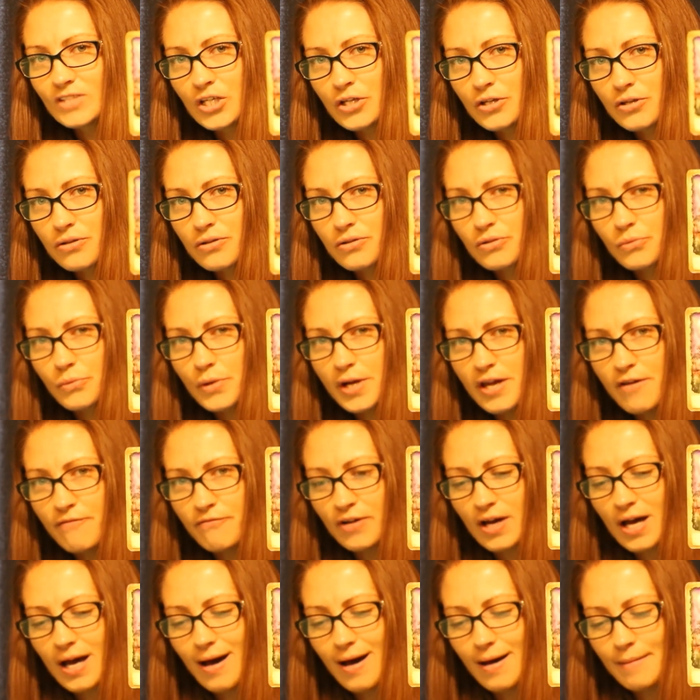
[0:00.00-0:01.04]
Three of
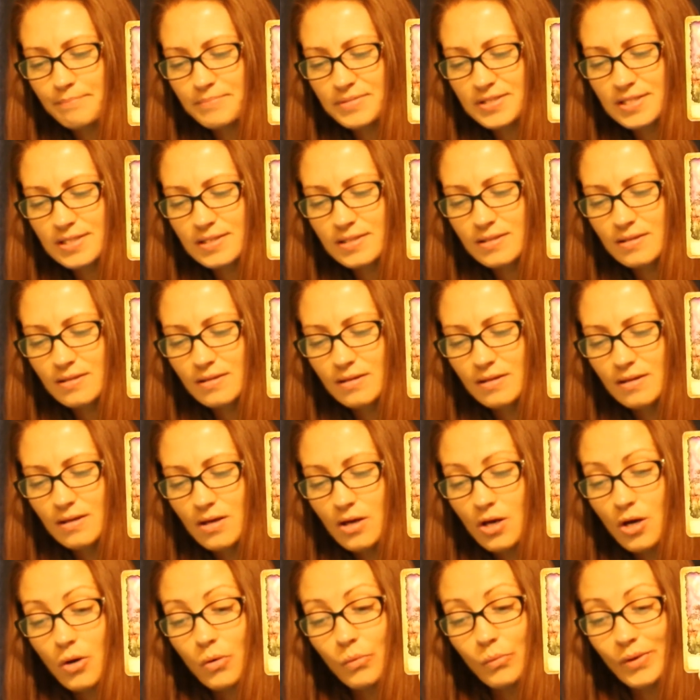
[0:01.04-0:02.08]
Cups,
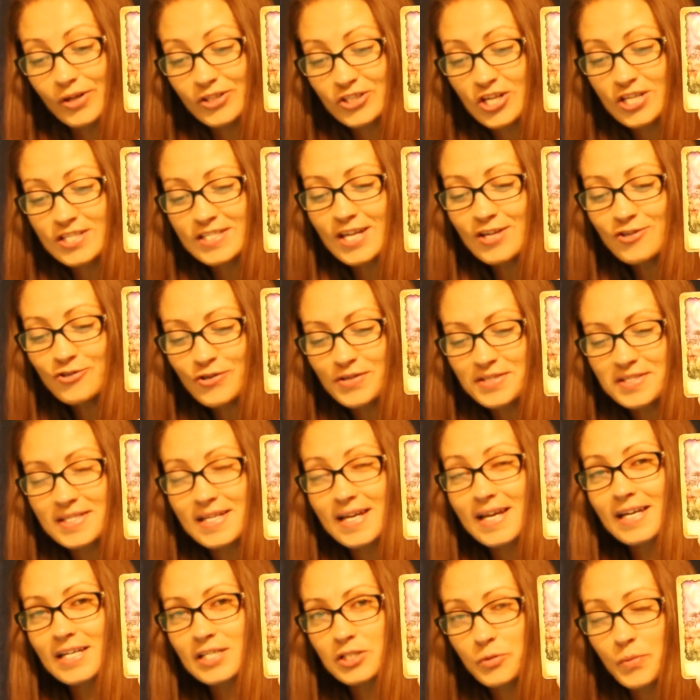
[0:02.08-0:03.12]
which is
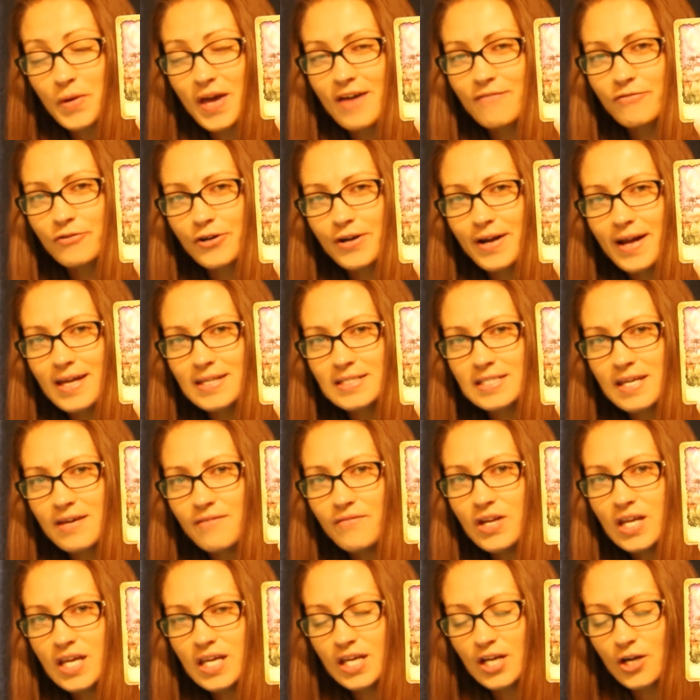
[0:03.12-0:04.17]
interesting because we have
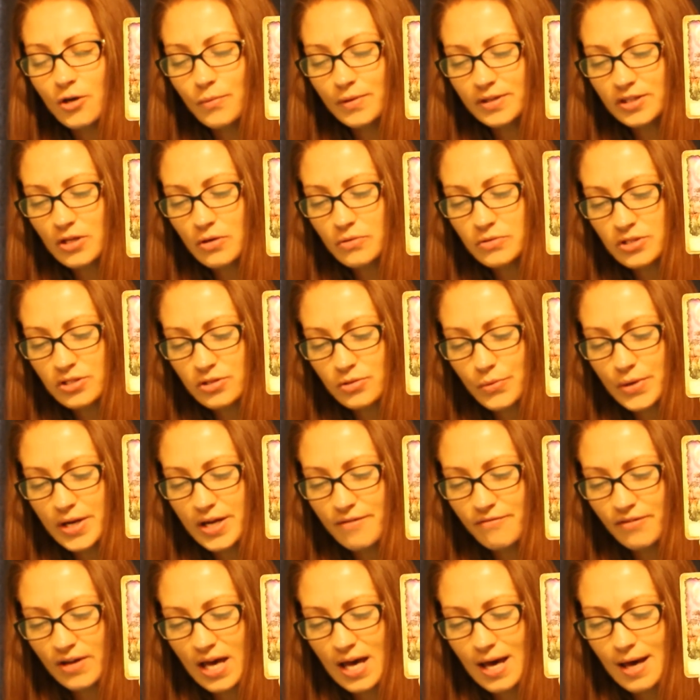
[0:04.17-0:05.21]
creativity here with those Three
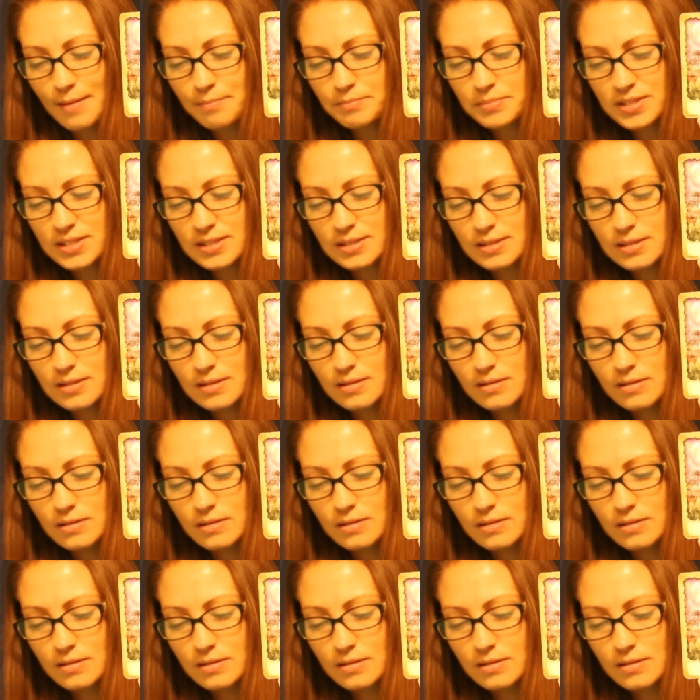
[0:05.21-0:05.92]
of Cups.